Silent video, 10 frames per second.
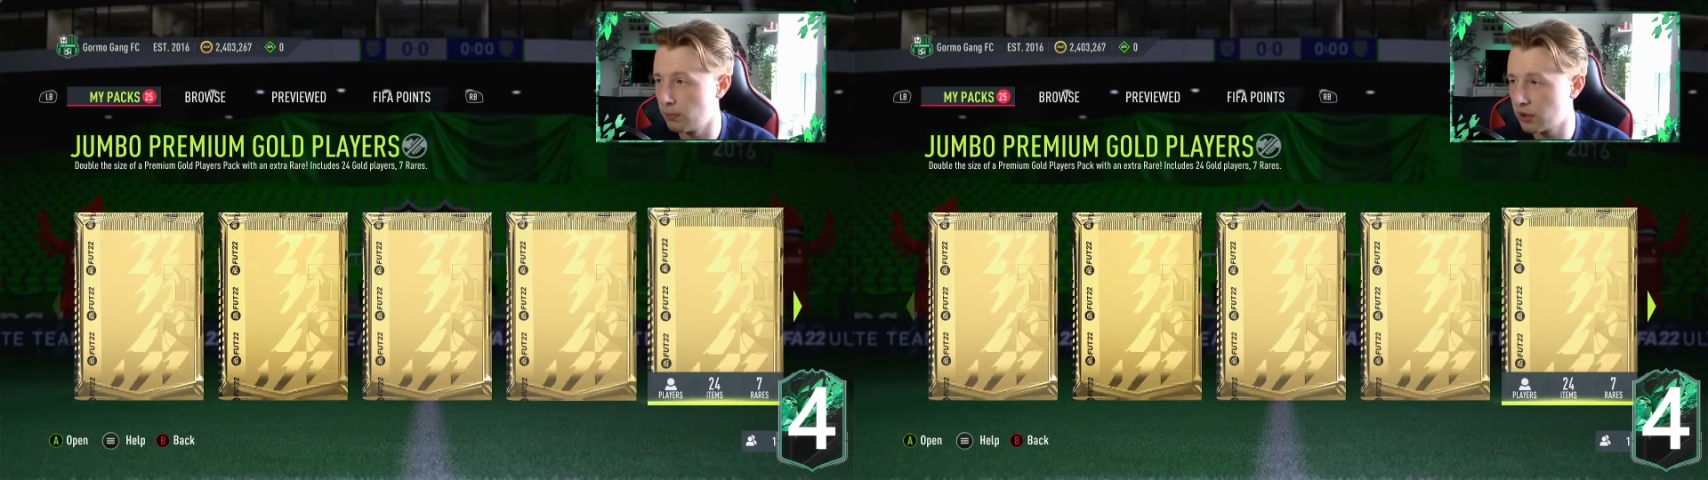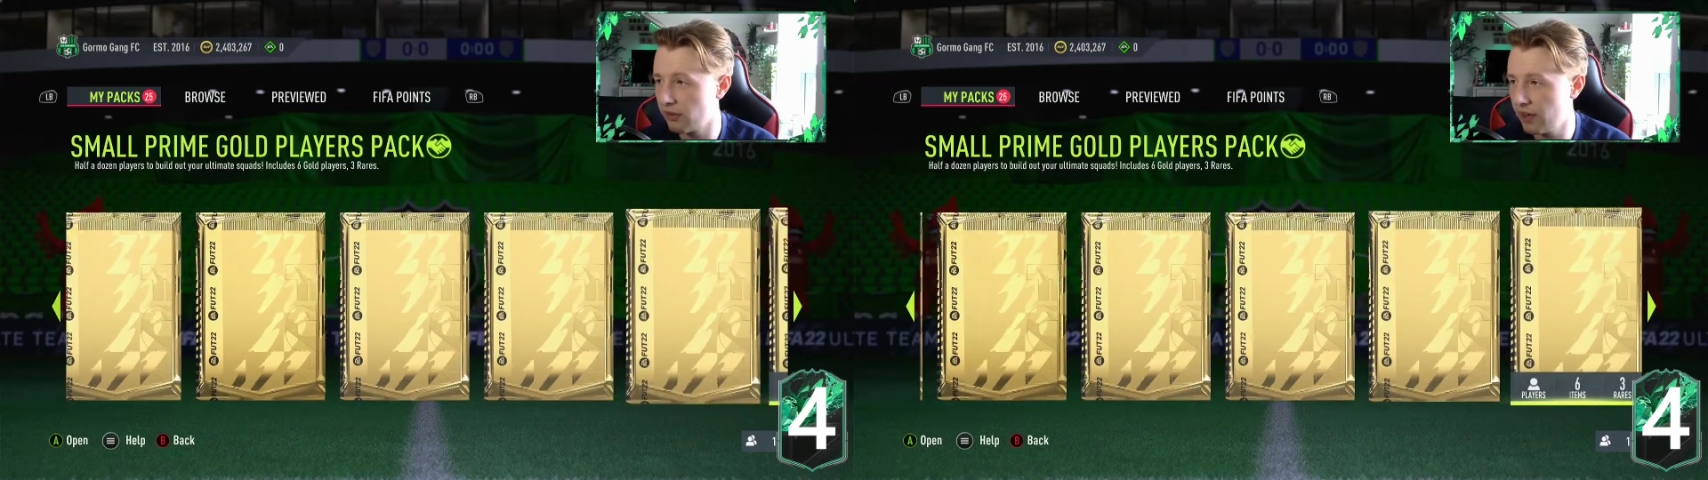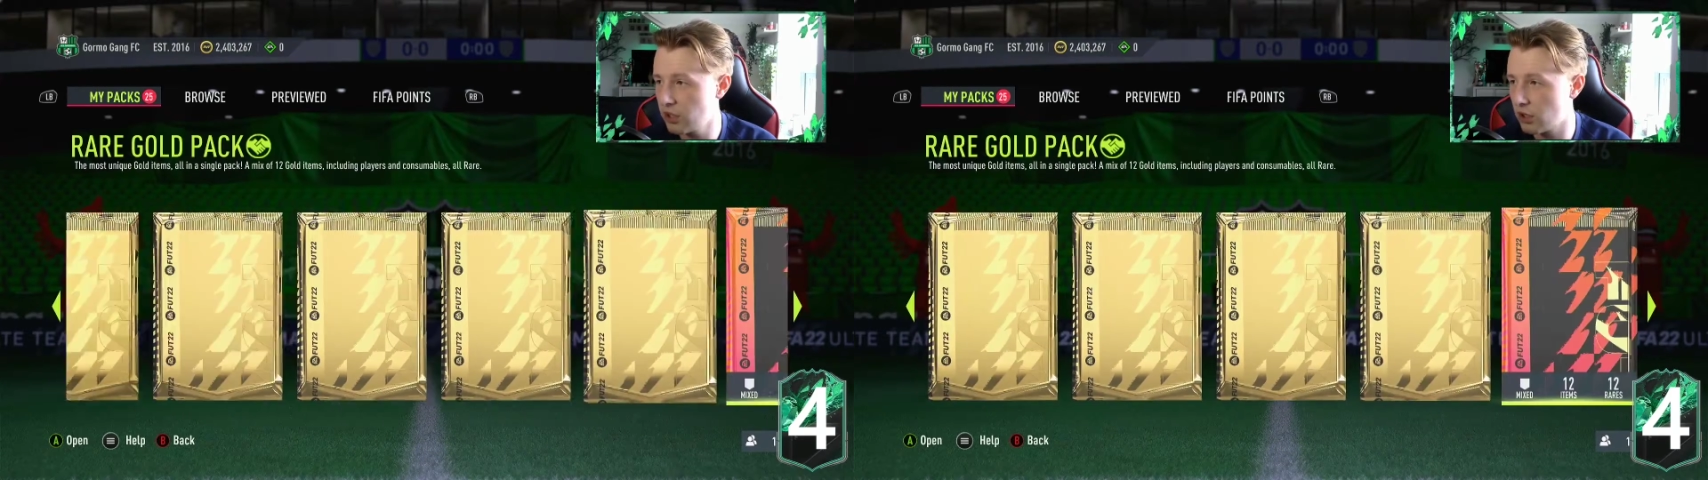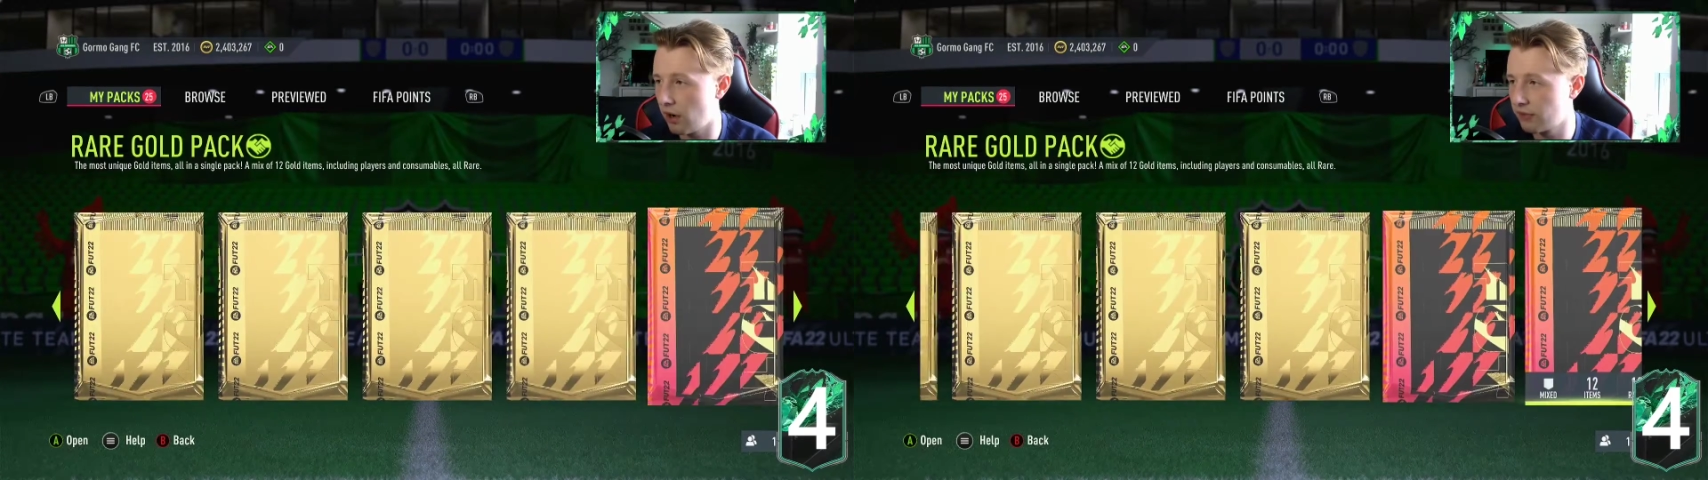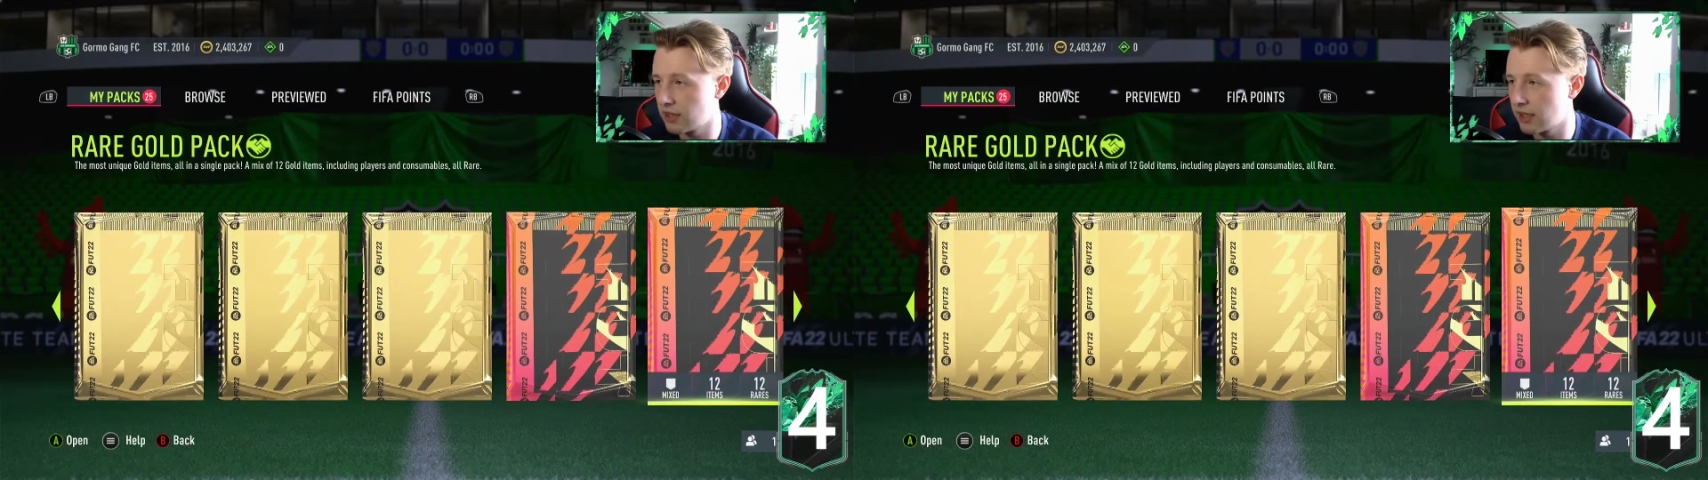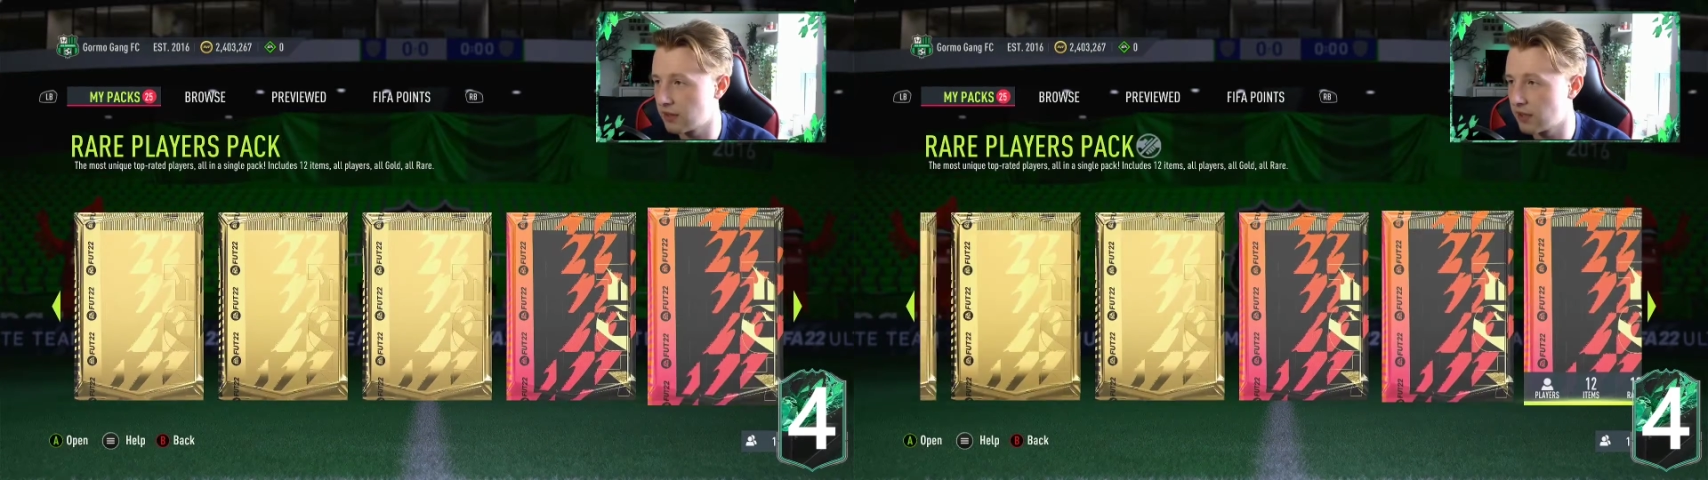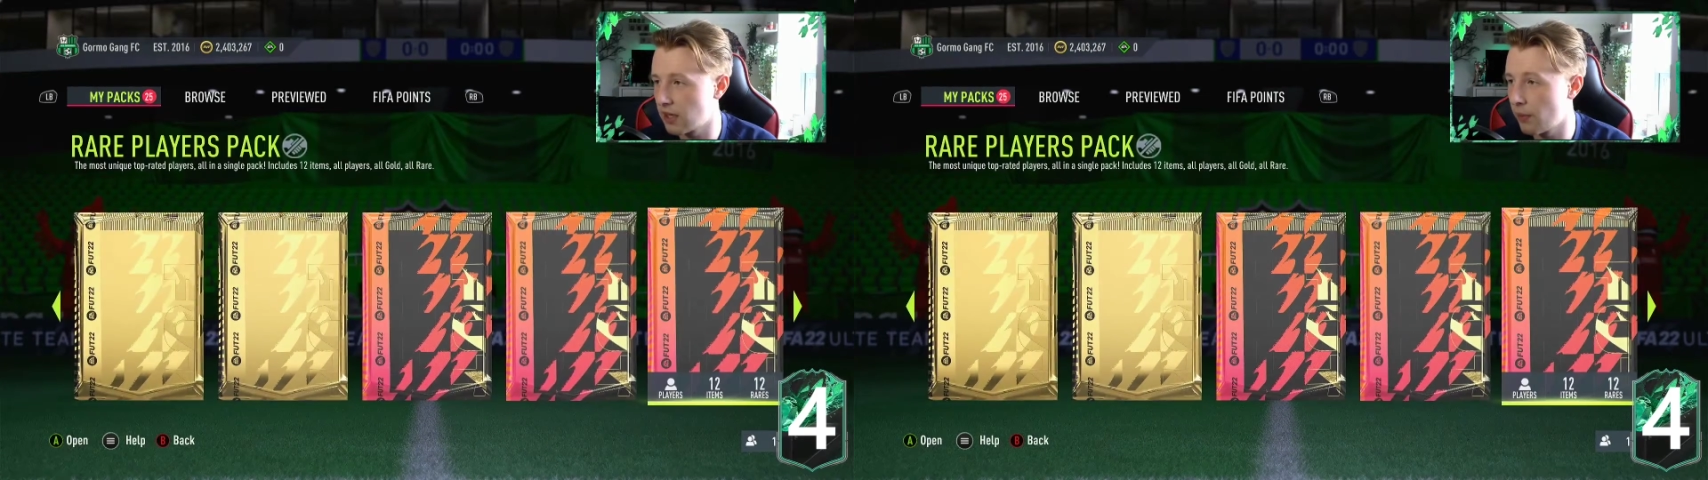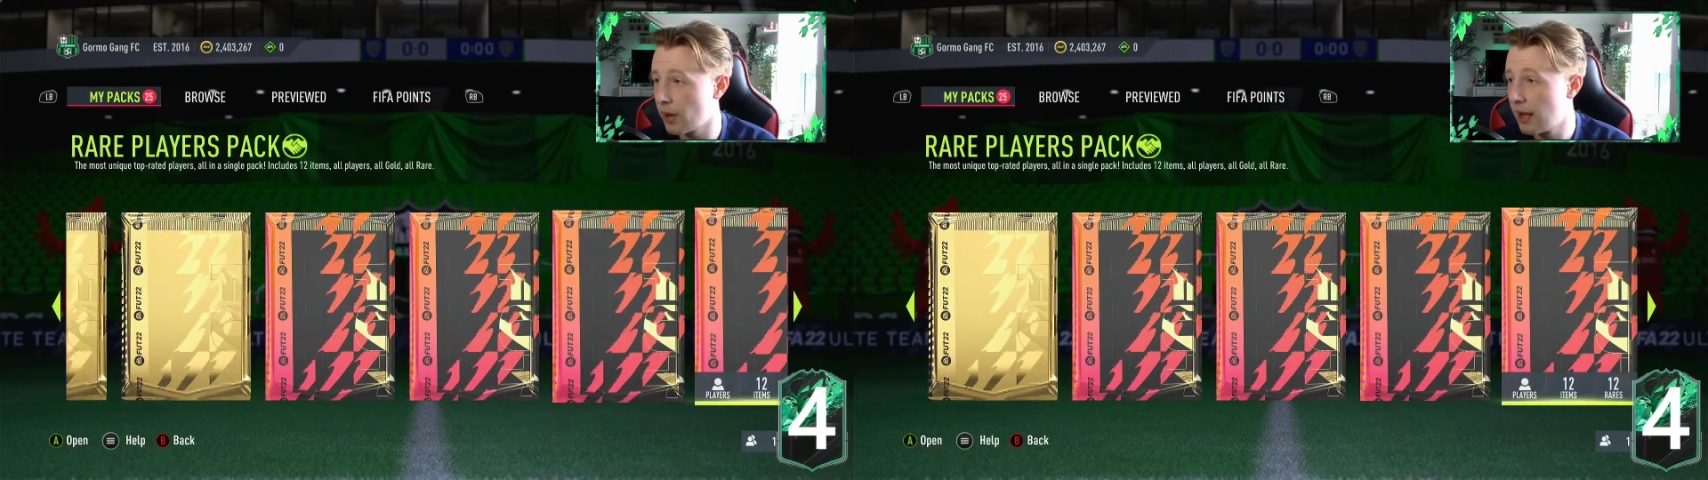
But to finish off today's video,